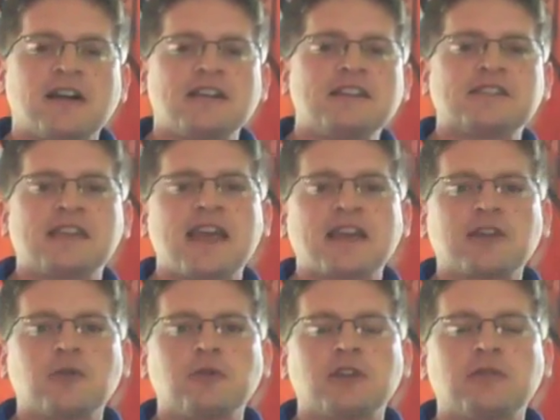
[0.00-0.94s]
is
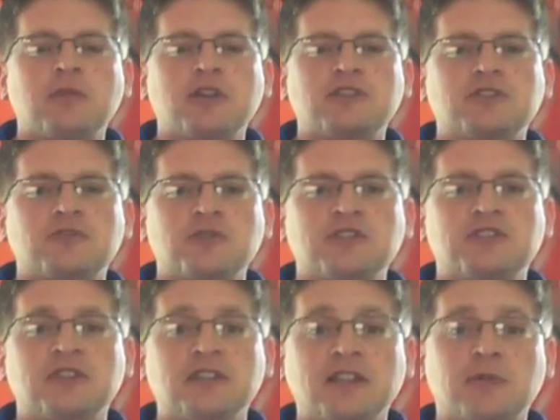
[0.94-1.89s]
echoed in much
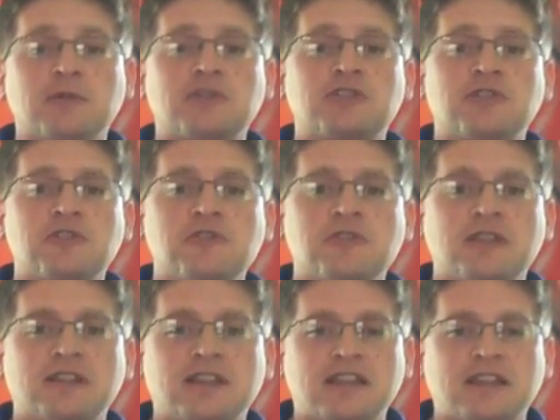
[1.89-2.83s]
Christian literature
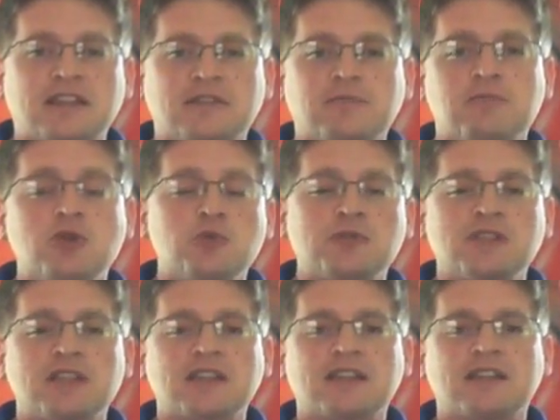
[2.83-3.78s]
and
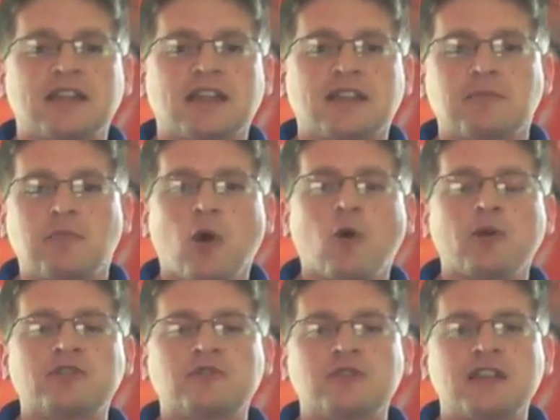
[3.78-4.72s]
music and
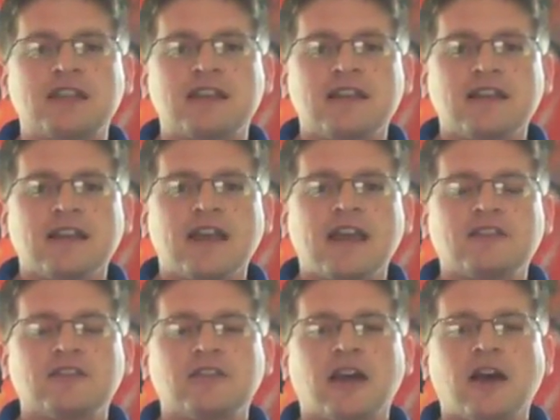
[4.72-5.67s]
poetry.
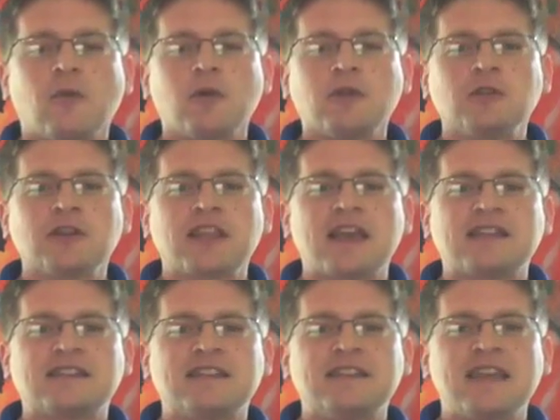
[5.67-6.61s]
And I want to look
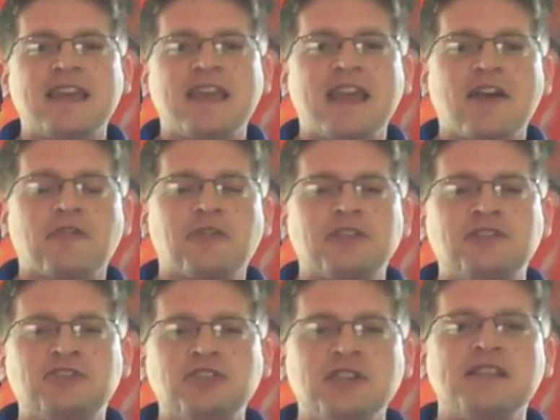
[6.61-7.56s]
at today how that
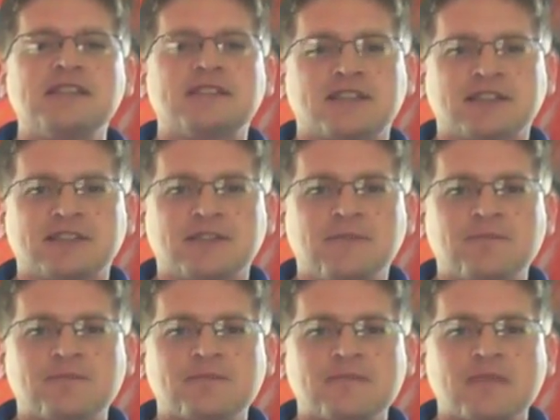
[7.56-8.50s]
Jesus
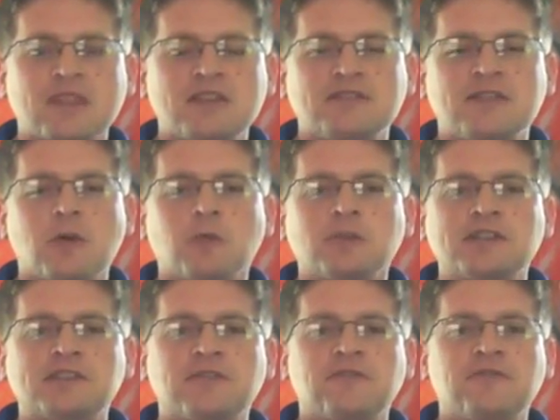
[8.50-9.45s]
is the only
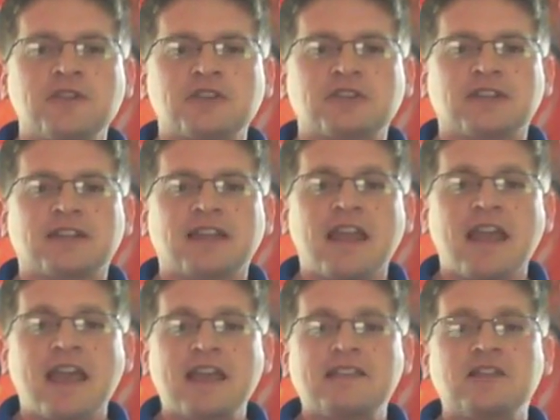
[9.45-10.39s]
sufficient
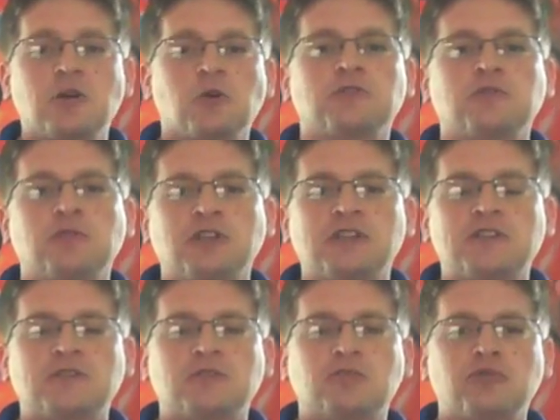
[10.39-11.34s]
and the ultimately
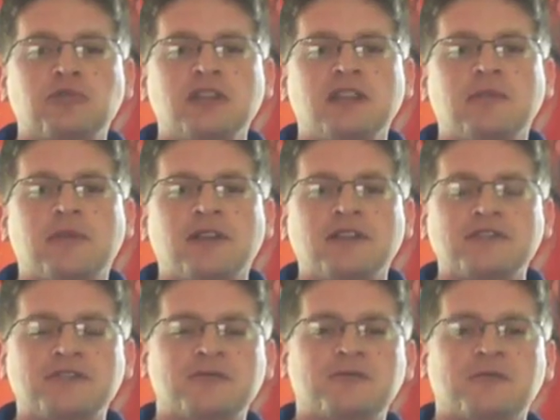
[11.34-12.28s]
supreme
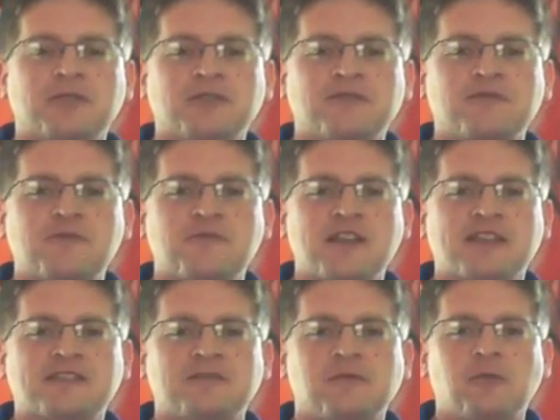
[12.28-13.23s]
source for
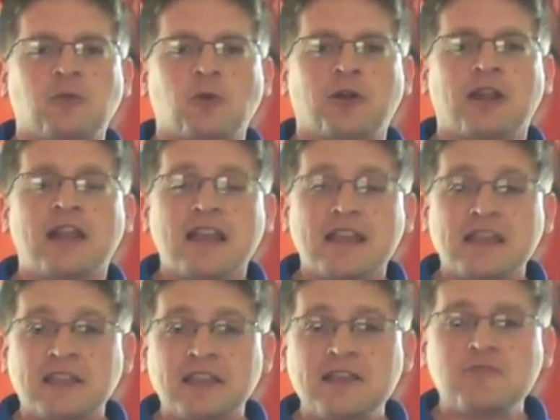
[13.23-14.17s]
rest and reward.
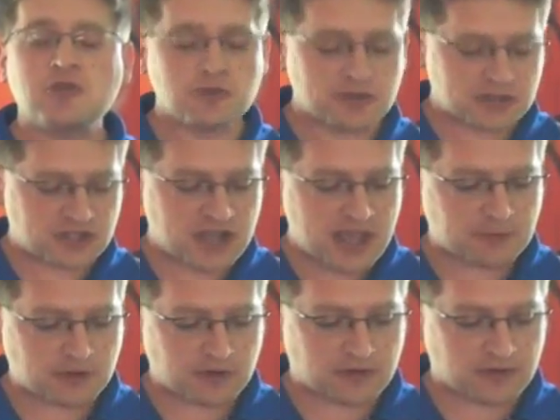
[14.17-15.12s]
Hebrews chapter